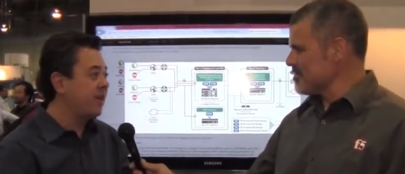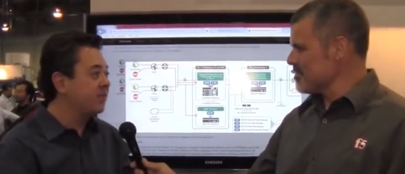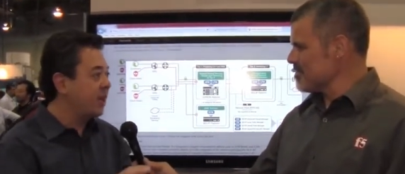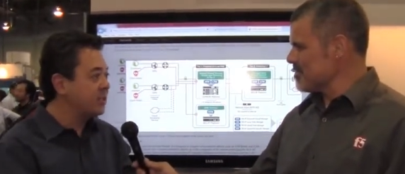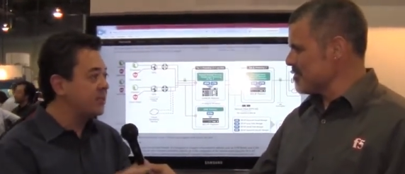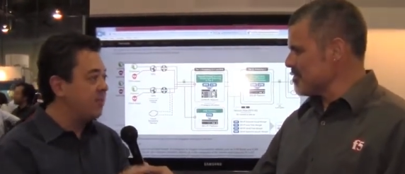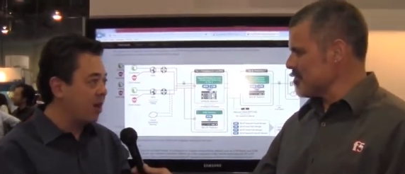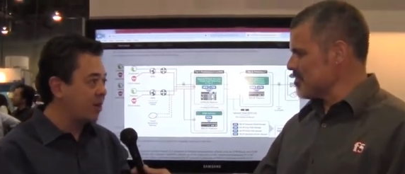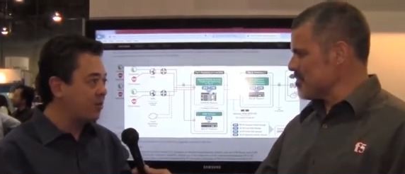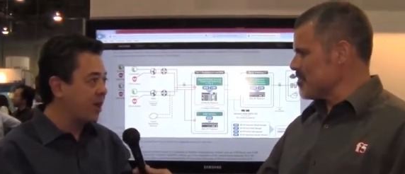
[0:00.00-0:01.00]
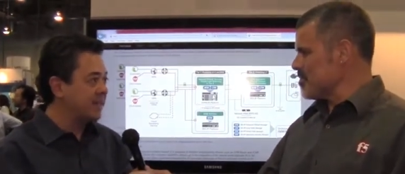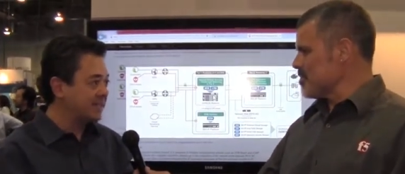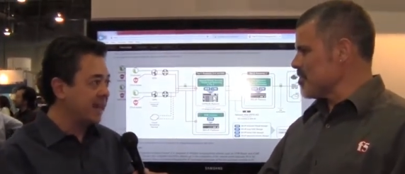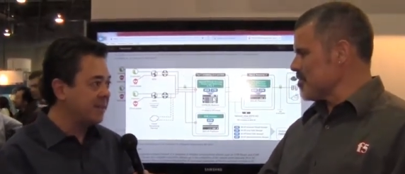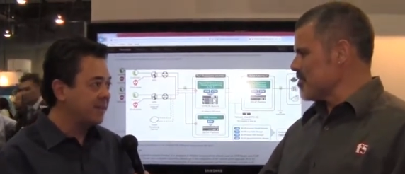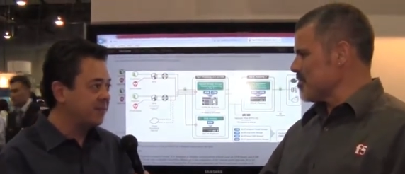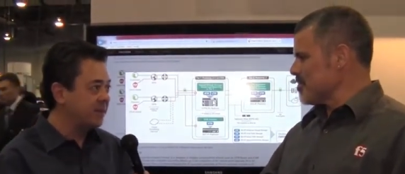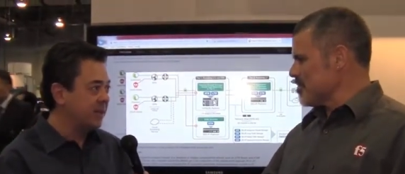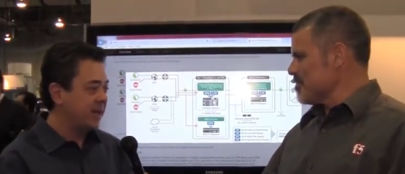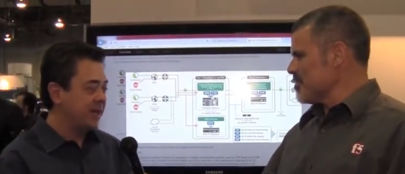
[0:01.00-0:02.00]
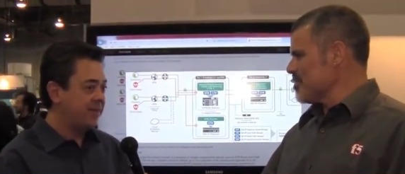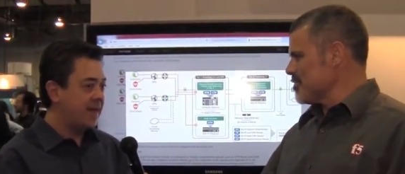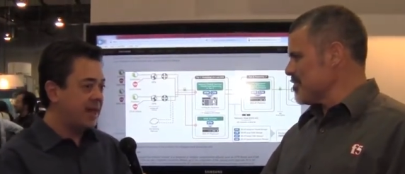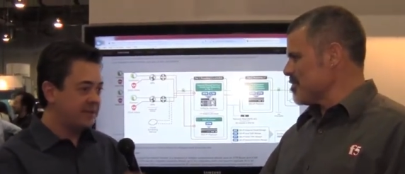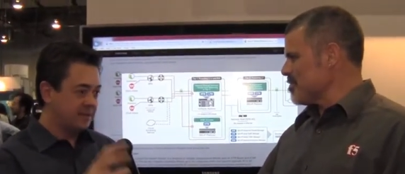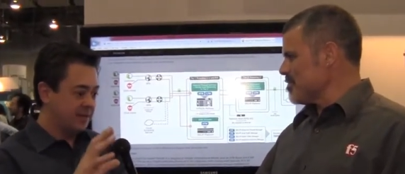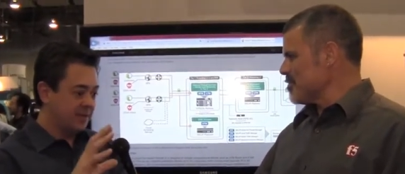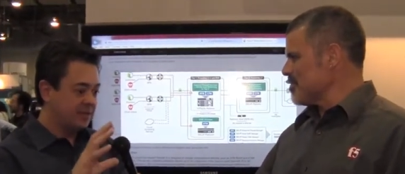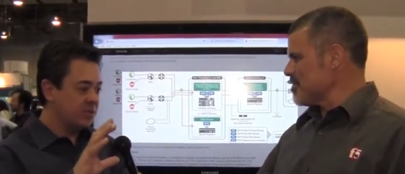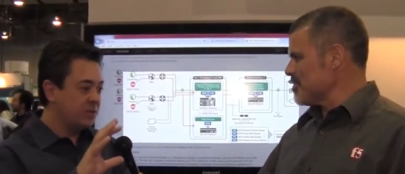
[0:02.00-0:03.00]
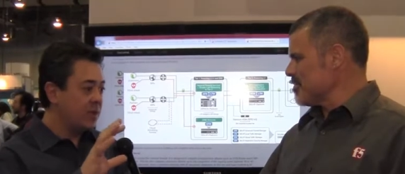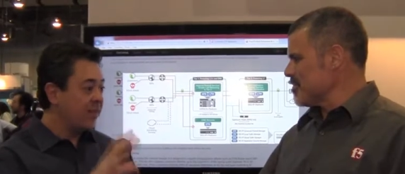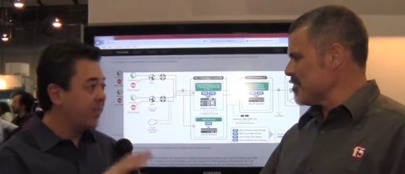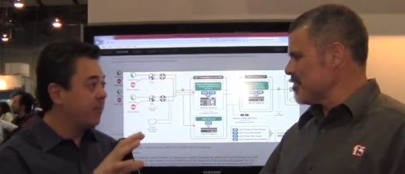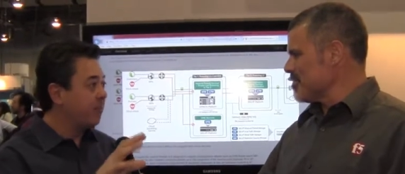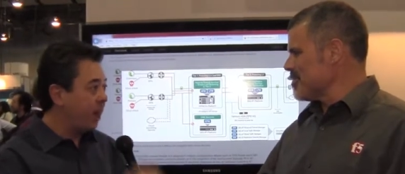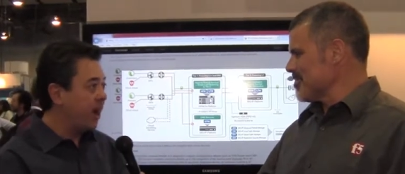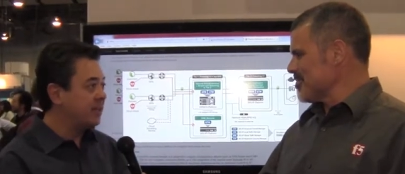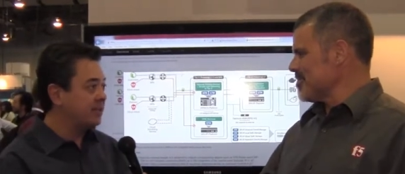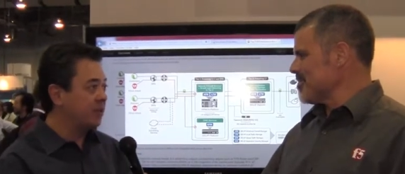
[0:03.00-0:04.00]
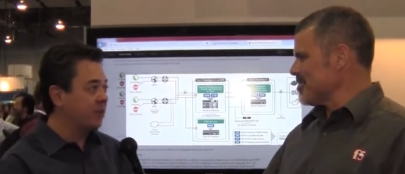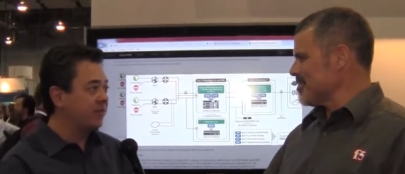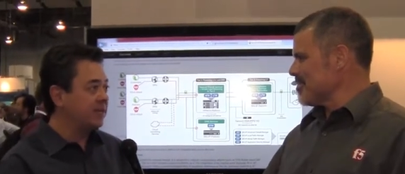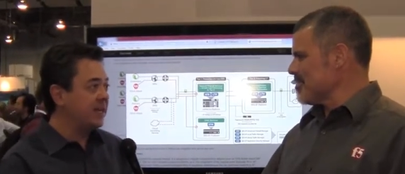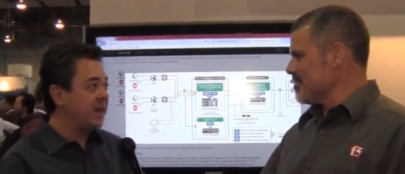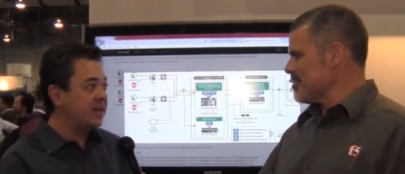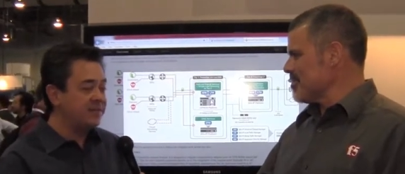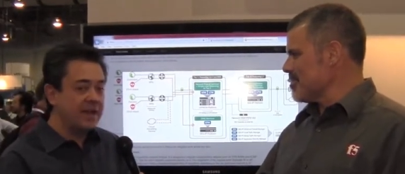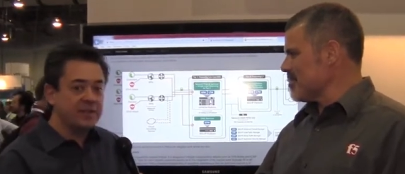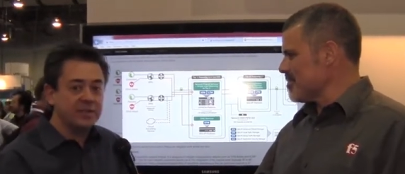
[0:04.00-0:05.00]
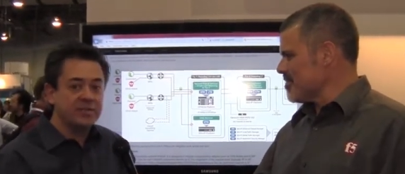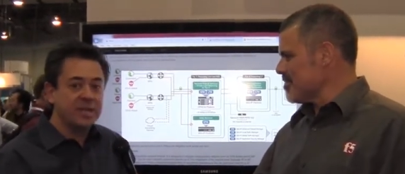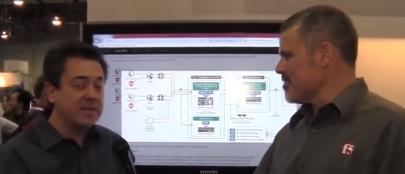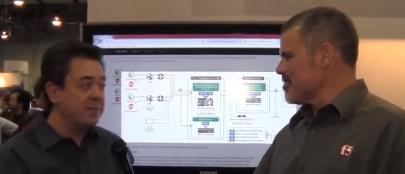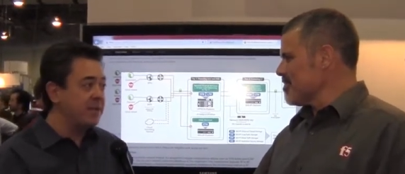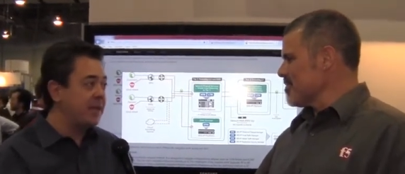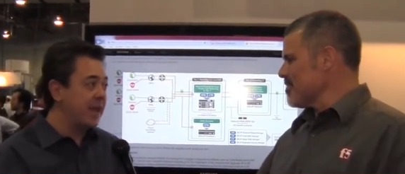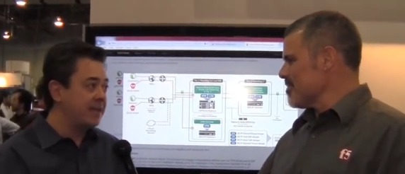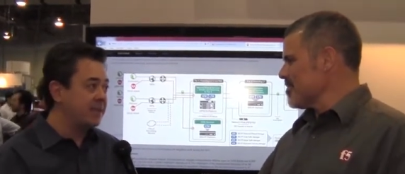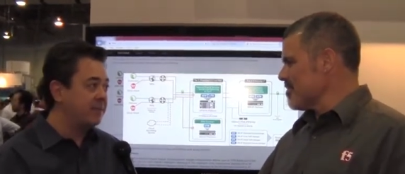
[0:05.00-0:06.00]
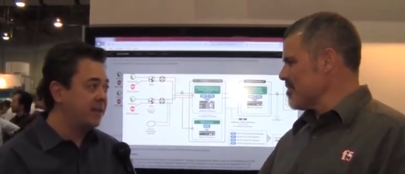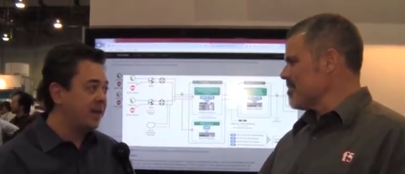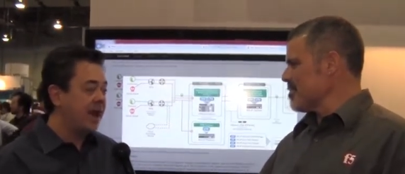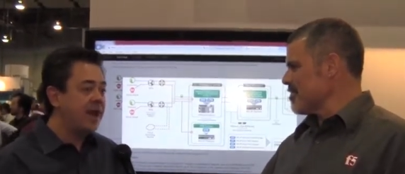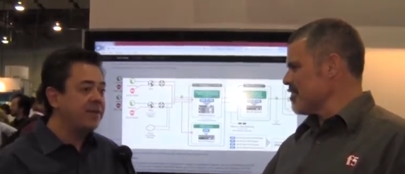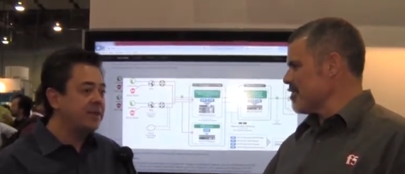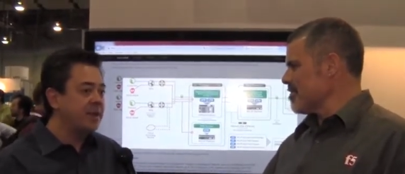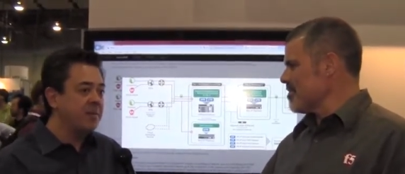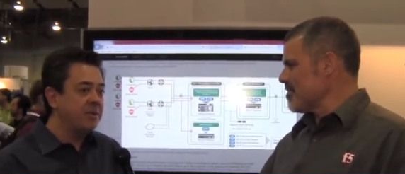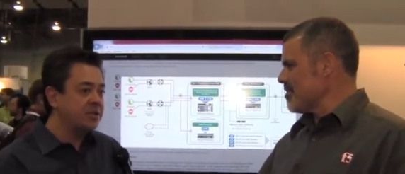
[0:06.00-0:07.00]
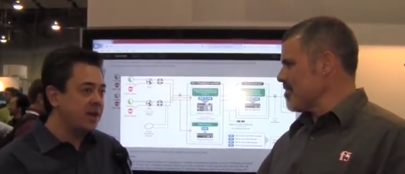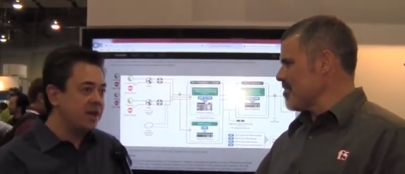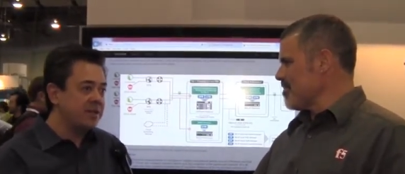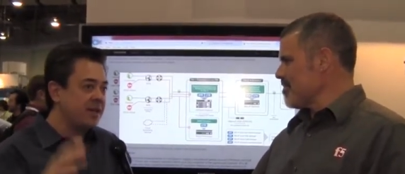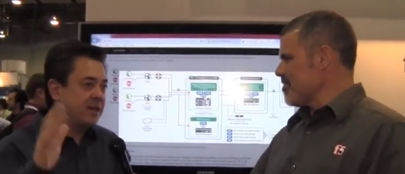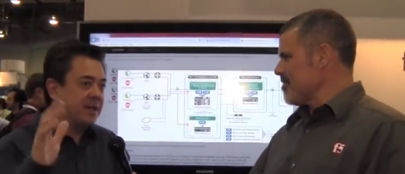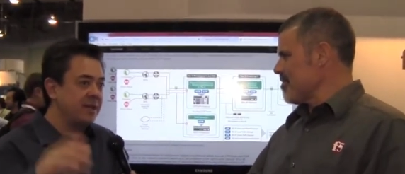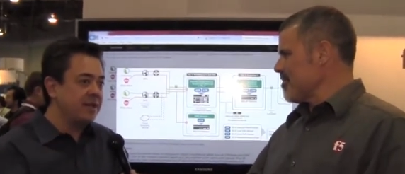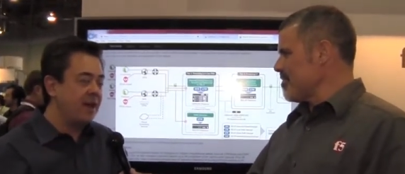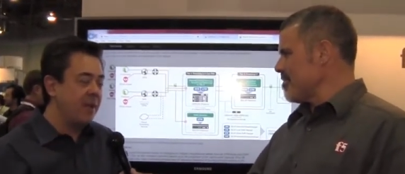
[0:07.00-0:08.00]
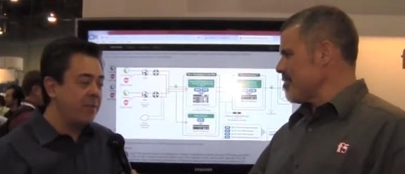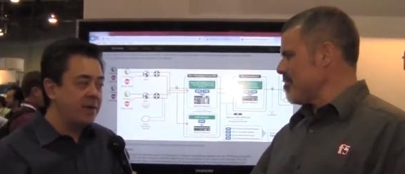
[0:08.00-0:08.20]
Speaker 1: have custom hardware inside them that do nothing but look for DDoS vectors and then mitigate them. And the numbers on the uh, the upper